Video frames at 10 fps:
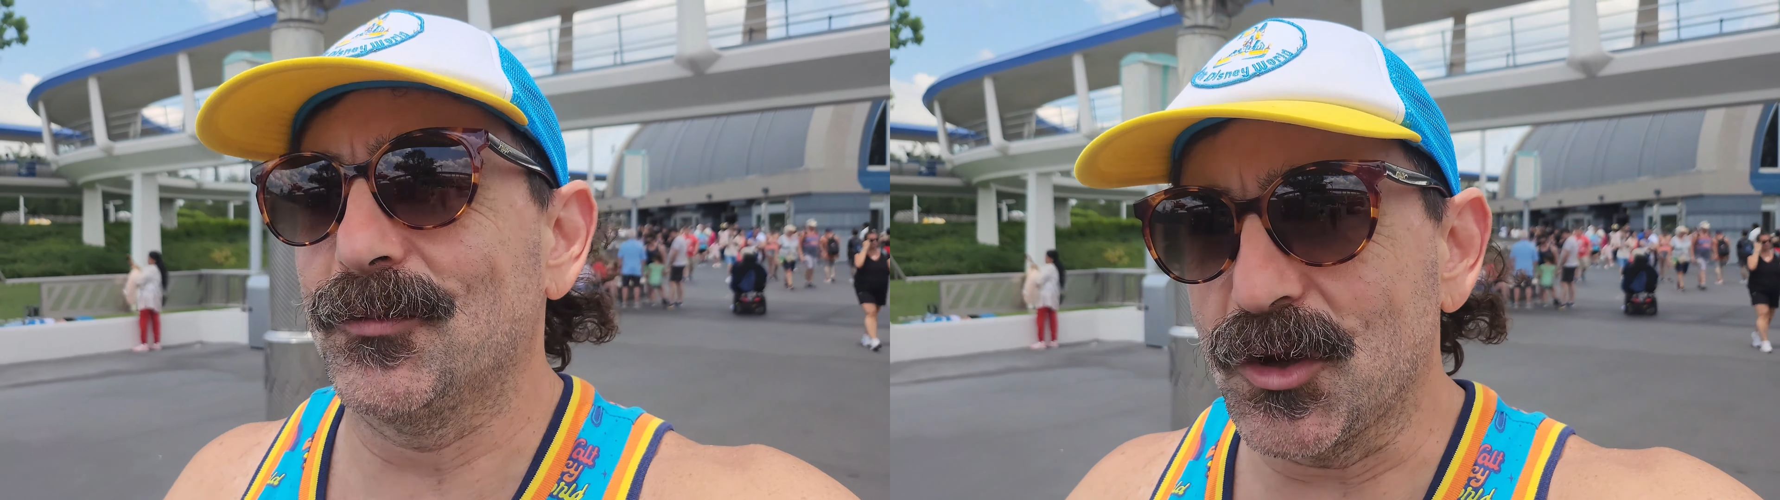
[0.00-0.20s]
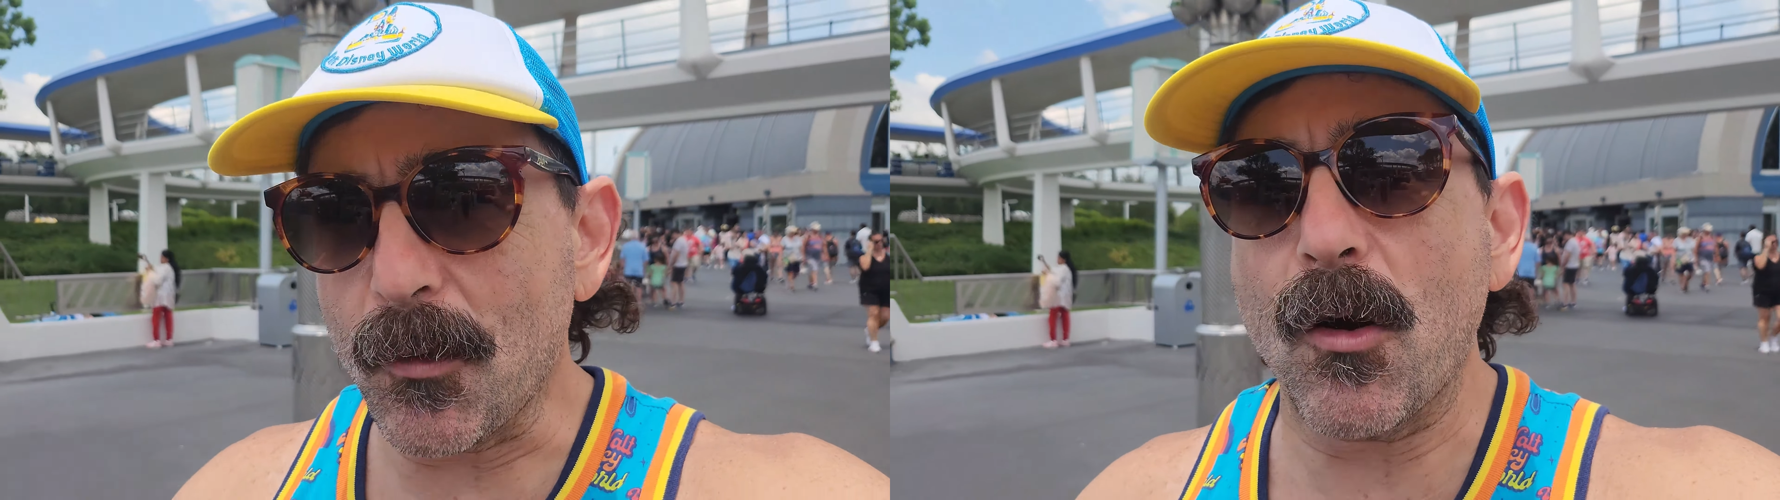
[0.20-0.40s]

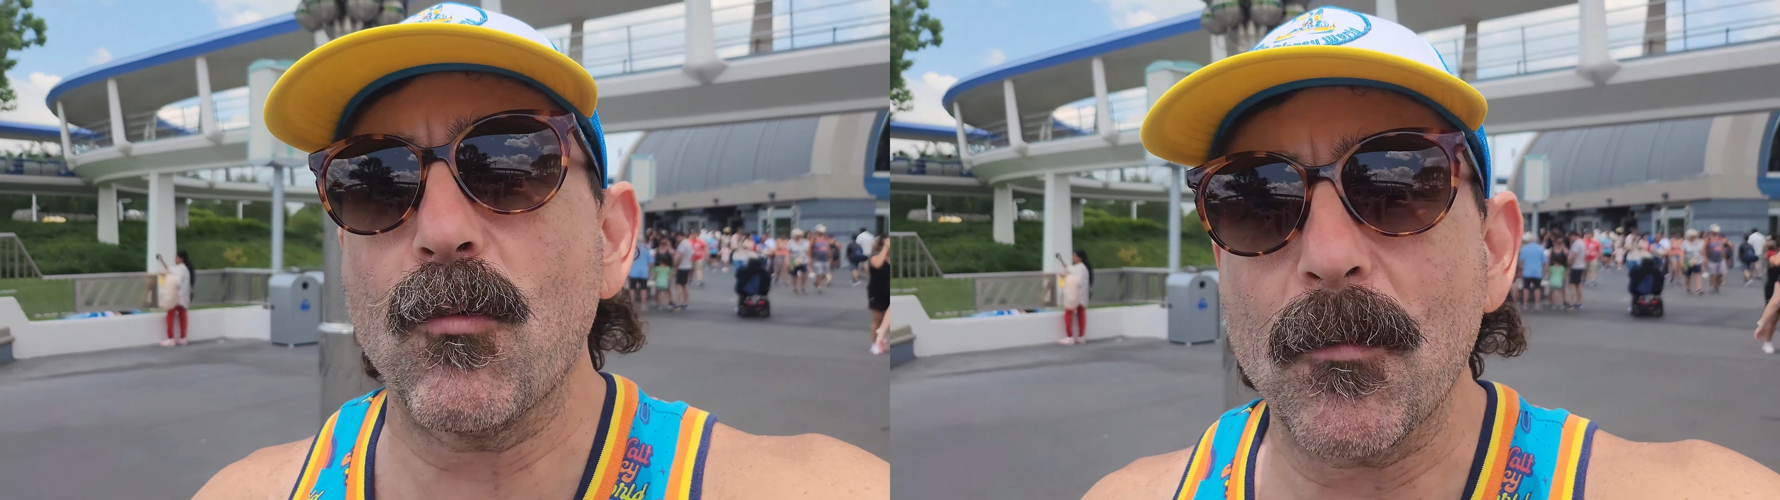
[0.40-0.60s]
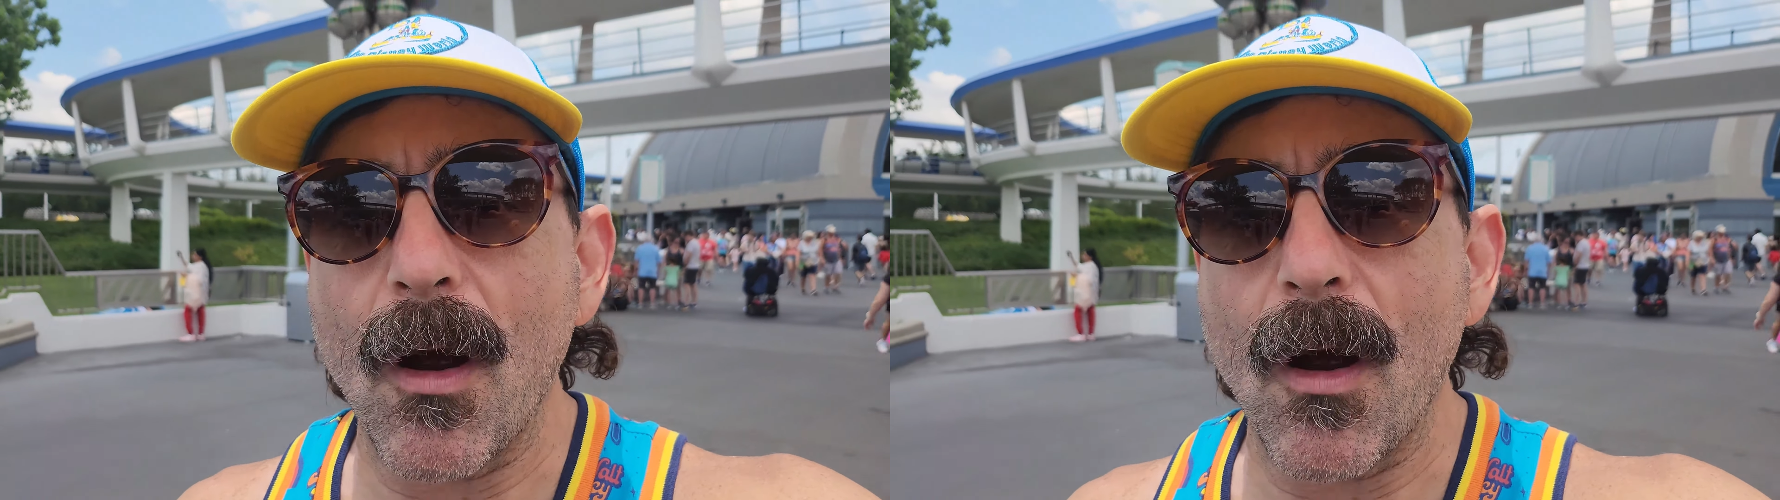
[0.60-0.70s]
we're